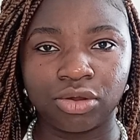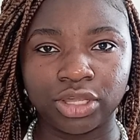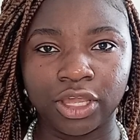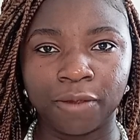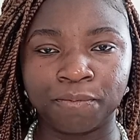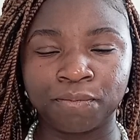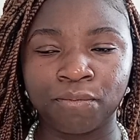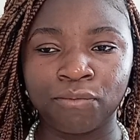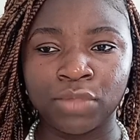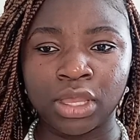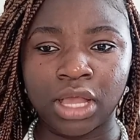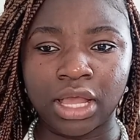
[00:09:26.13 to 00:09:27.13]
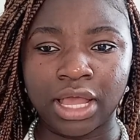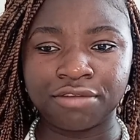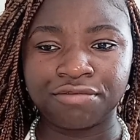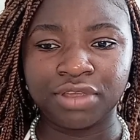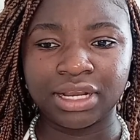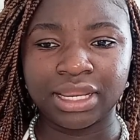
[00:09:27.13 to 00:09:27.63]
Okay. I
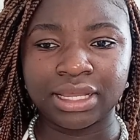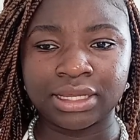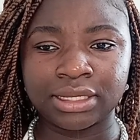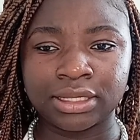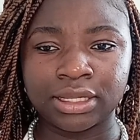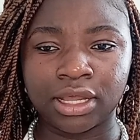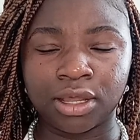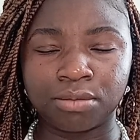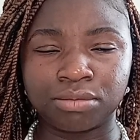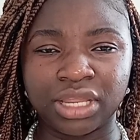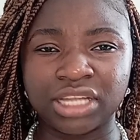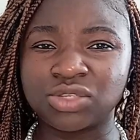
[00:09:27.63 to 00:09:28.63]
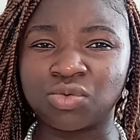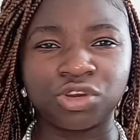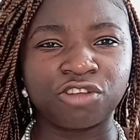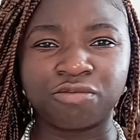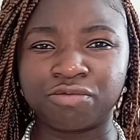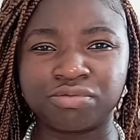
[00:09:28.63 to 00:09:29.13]
feel like Um, that's,
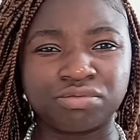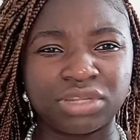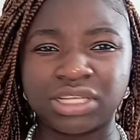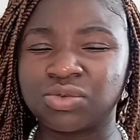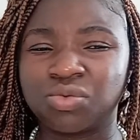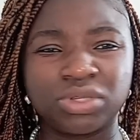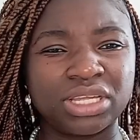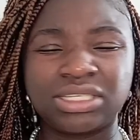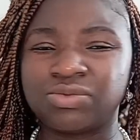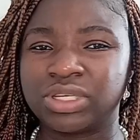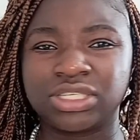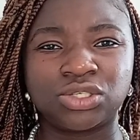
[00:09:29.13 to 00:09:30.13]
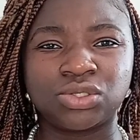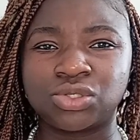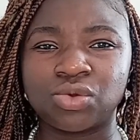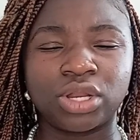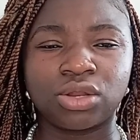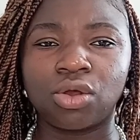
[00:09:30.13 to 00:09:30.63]
that's, that's what's
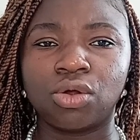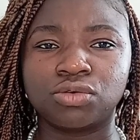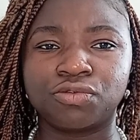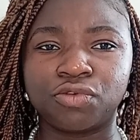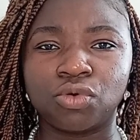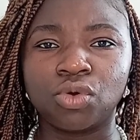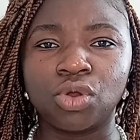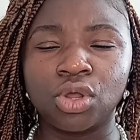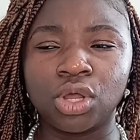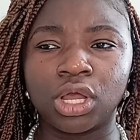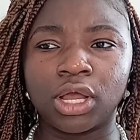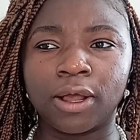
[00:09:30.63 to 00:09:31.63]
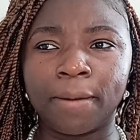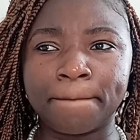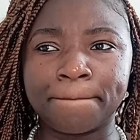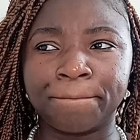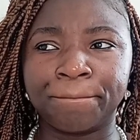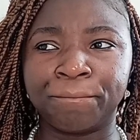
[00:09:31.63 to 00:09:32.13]
so uncalled for
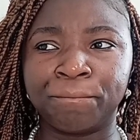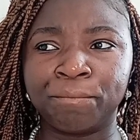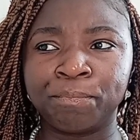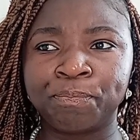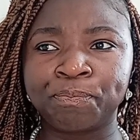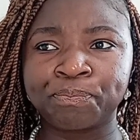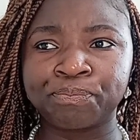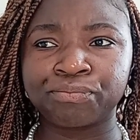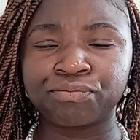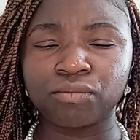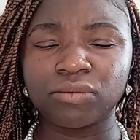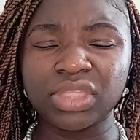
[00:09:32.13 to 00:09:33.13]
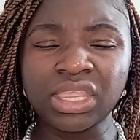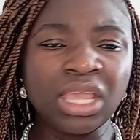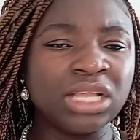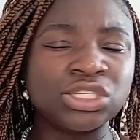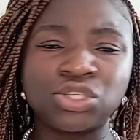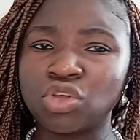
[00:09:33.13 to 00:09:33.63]
um,
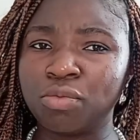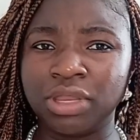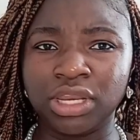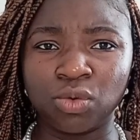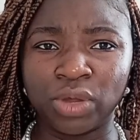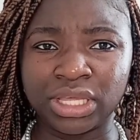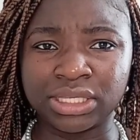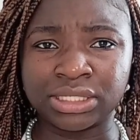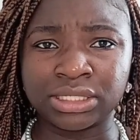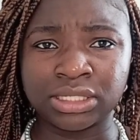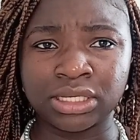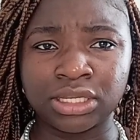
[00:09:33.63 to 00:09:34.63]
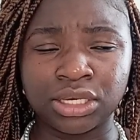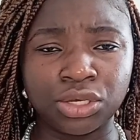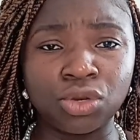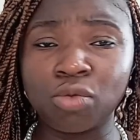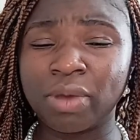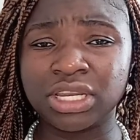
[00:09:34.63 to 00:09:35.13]
in so many ways.
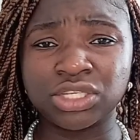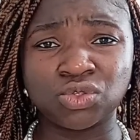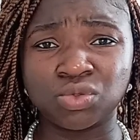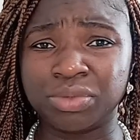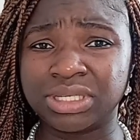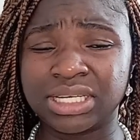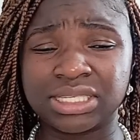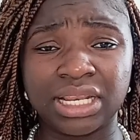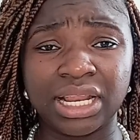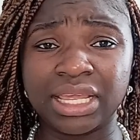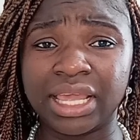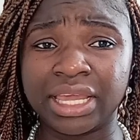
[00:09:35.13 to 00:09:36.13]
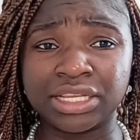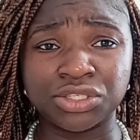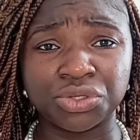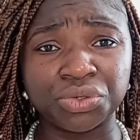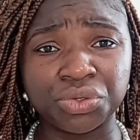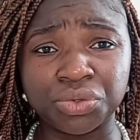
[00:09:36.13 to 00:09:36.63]
Nobody should be just lay hands
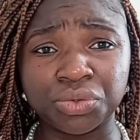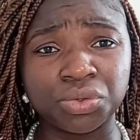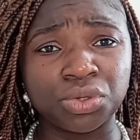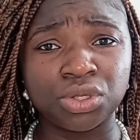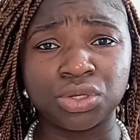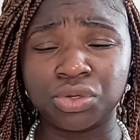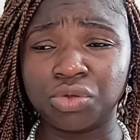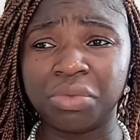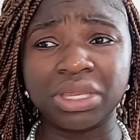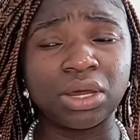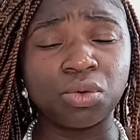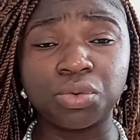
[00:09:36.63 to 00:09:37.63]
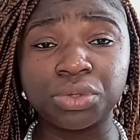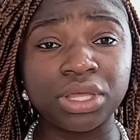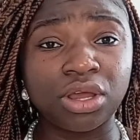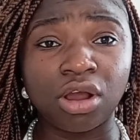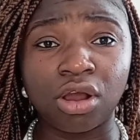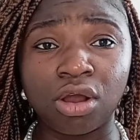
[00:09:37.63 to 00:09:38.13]
on you, no matter who they
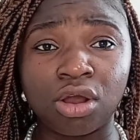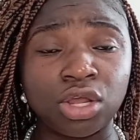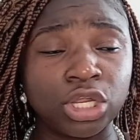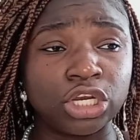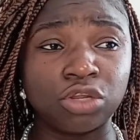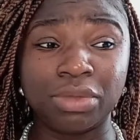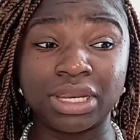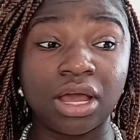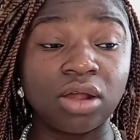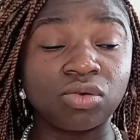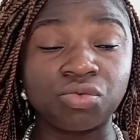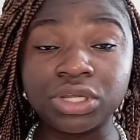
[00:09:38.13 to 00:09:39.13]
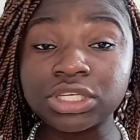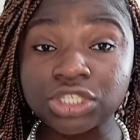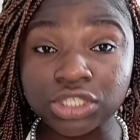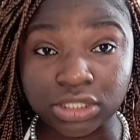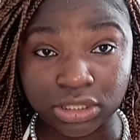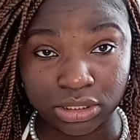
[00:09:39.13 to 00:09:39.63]
are, no matter how
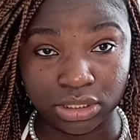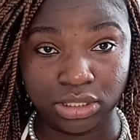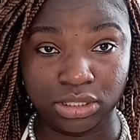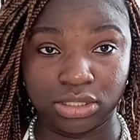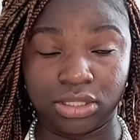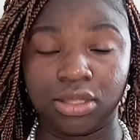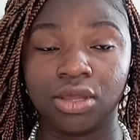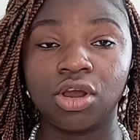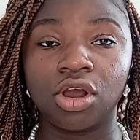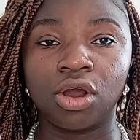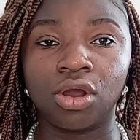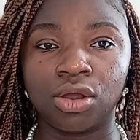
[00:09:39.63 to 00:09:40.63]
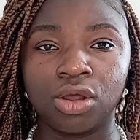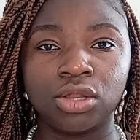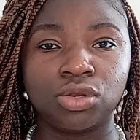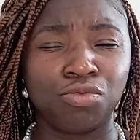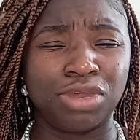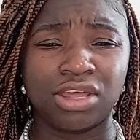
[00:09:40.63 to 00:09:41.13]
rich they are, no
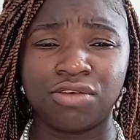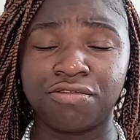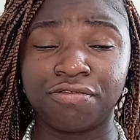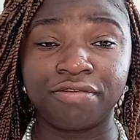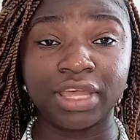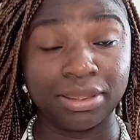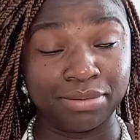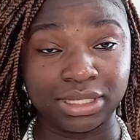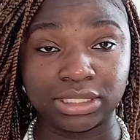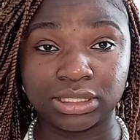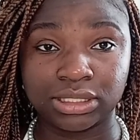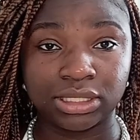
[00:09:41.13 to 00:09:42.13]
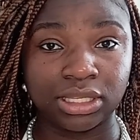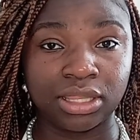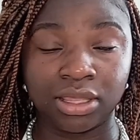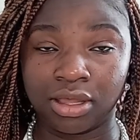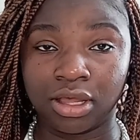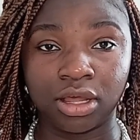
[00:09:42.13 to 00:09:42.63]
matter how famous they
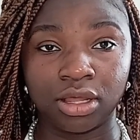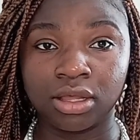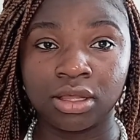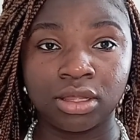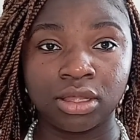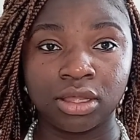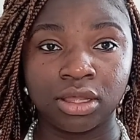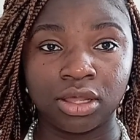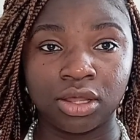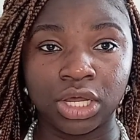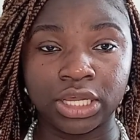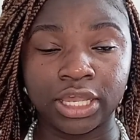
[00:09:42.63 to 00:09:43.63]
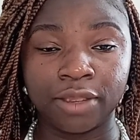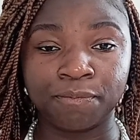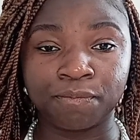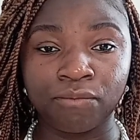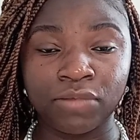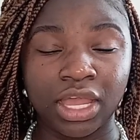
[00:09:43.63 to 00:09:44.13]
are.
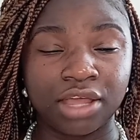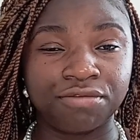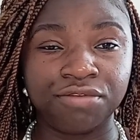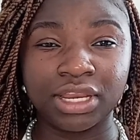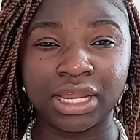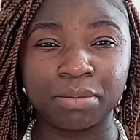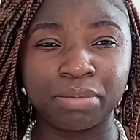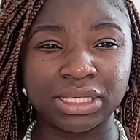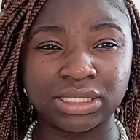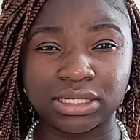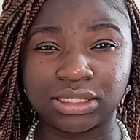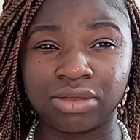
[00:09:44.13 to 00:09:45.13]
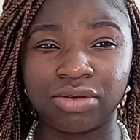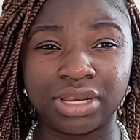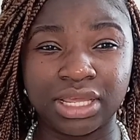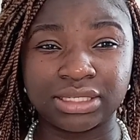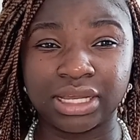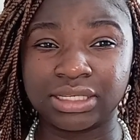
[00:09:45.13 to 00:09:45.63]
Okay. I feel that pastors
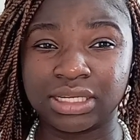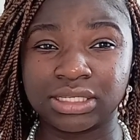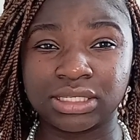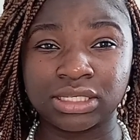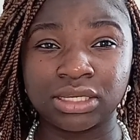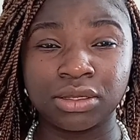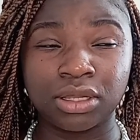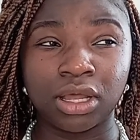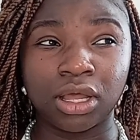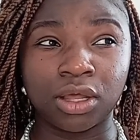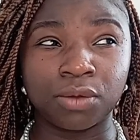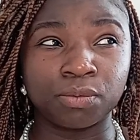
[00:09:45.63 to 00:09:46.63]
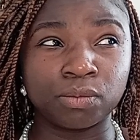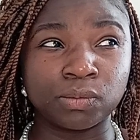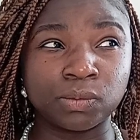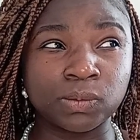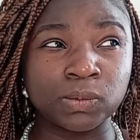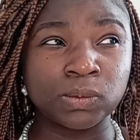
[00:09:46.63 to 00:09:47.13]
nowadays are just,
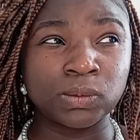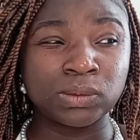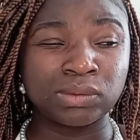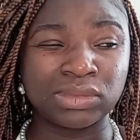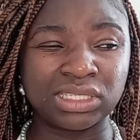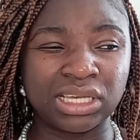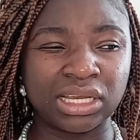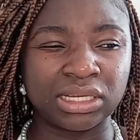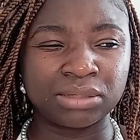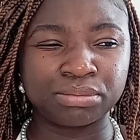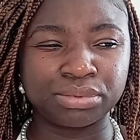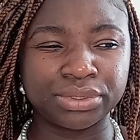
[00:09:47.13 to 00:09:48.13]
um, they are,